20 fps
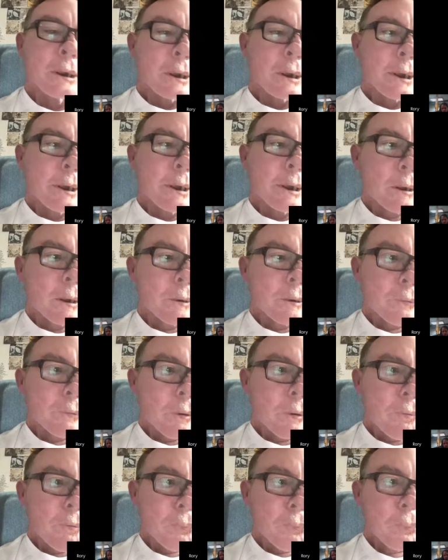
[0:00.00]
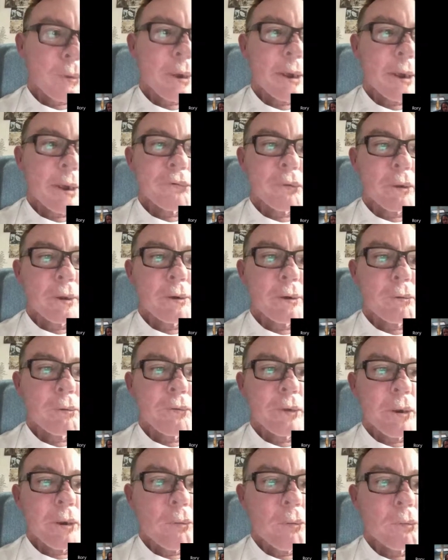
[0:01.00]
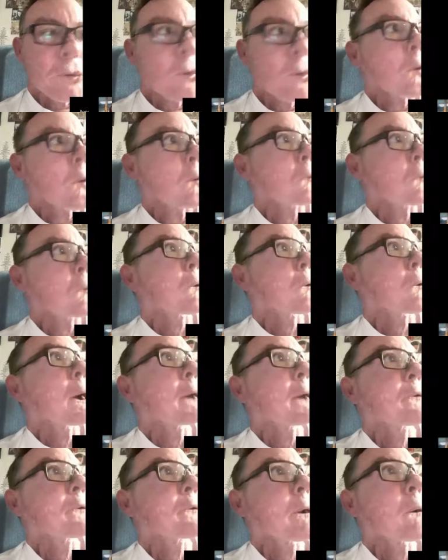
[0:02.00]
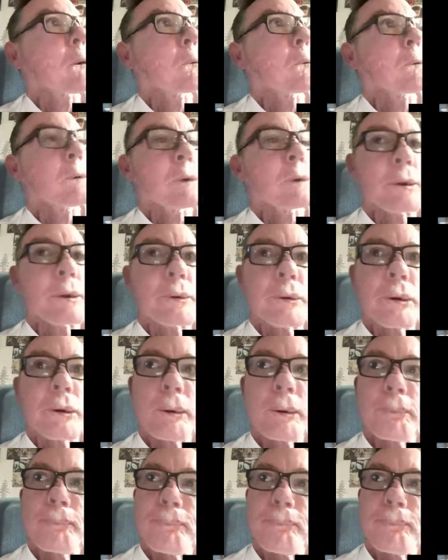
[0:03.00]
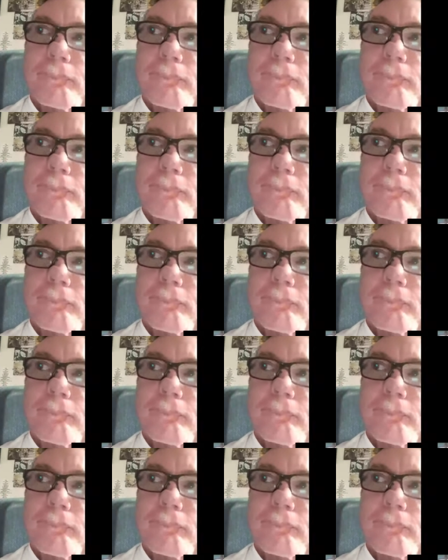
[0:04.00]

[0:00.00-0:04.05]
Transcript: and 3 days later the alcohol dries out, and